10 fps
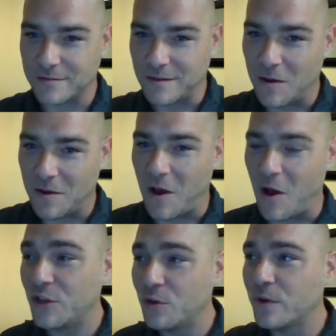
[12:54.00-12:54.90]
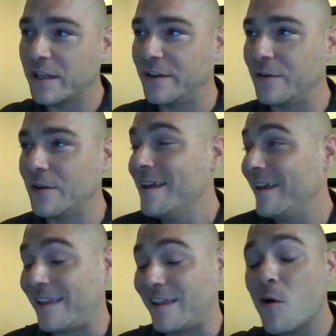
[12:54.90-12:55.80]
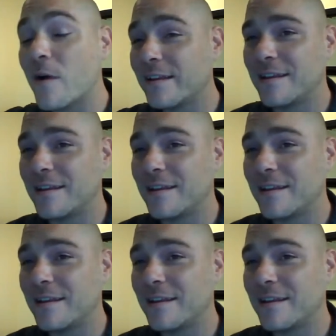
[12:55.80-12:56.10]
all you really do. You know what?